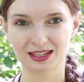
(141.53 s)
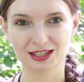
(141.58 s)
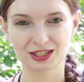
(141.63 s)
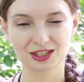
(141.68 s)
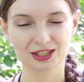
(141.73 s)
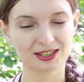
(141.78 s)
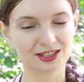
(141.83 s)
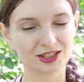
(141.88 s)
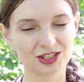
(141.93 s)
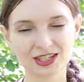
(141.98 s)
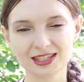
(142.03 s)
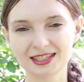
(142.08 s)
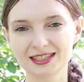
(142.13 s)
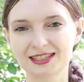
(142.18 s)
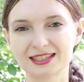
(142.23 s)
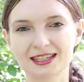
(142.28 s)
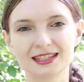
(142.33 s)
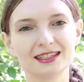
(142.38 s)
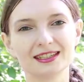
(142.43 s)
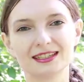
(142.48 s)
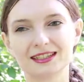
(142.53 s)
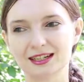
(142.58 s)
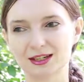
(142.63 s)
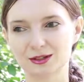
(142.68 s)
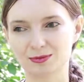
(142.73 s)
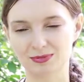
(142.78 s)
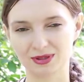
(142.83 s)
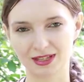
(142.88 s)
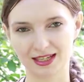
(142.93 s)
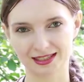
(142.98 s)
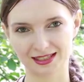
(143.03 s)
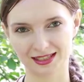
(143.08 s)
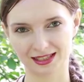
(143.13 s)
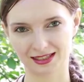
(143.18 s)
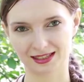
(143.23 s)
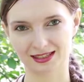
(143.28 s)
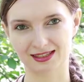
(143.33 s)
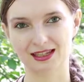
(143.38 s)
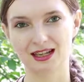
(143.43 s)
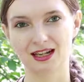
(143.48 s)
She's just sending her
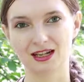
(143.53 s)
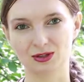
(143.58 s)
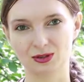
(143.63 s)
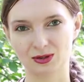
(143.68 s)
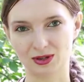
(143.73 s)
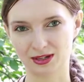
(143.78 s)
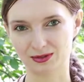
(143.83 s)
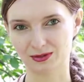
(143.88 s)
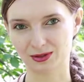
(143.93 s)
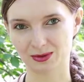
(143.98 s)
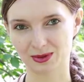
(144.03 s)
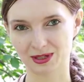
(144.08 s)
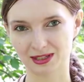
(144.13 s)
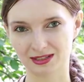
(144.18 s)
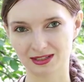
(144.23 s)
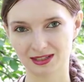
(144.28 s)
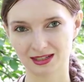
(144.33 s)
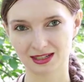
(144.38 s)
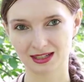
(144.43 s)
blessings to everyone.